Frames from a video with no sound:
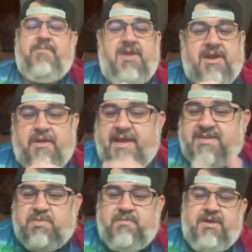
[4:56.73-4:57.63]

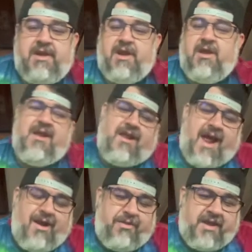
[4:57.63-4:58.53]
That's, I
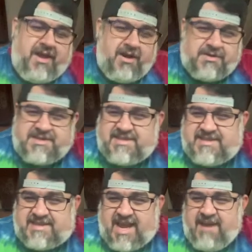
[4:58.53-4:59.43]
don't think it'll
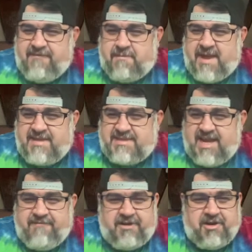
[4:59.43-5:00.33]
save. It may
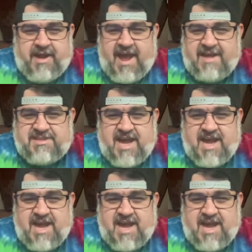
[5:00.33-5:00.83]
save in your cash.